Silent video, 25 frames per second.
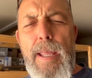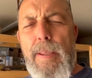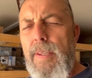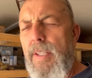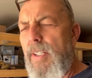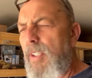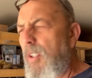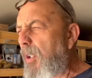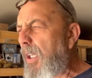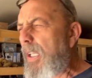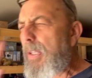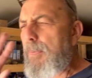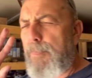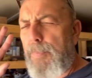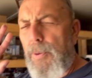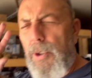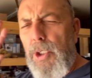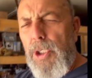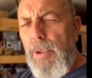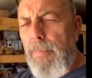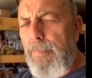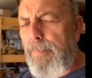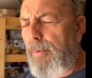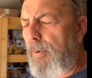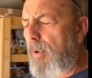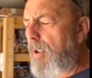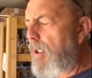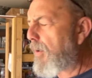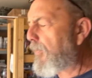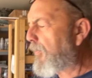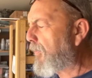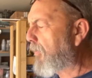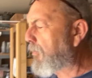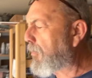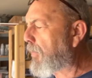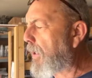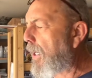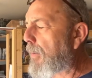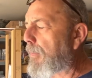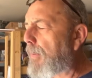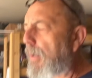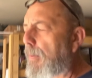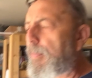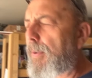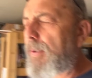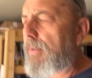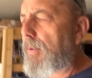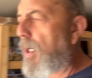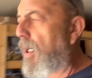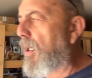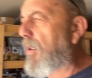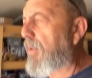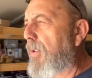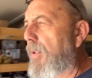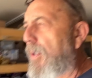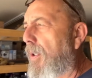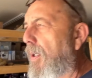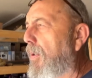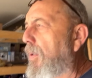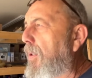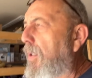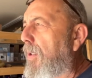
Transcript: it's bulletproof, and blah, blah, blah. Don't do it,